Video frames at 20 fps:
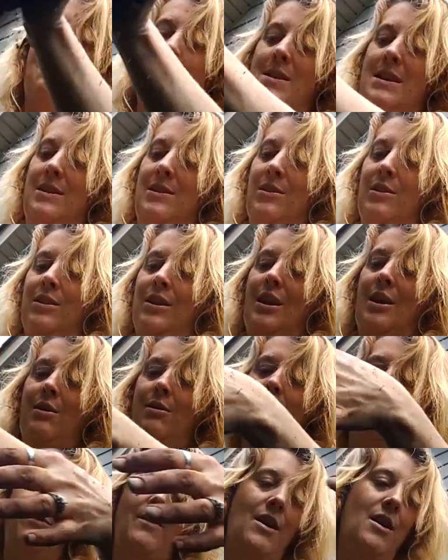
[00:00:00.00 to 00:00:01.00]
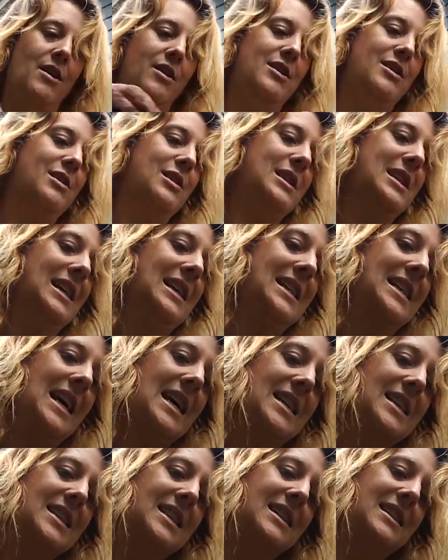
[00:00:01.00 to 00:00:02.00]
a mental note of all your
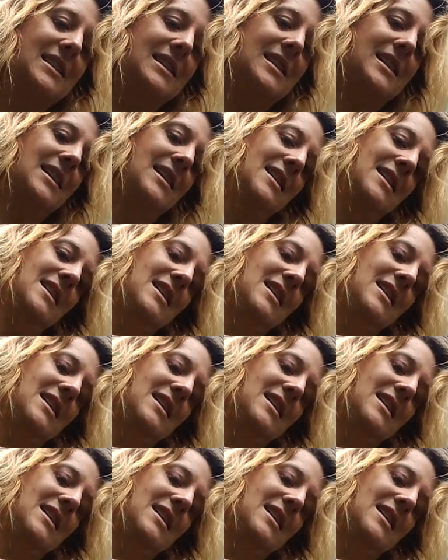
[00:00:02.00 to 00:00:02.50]
successes.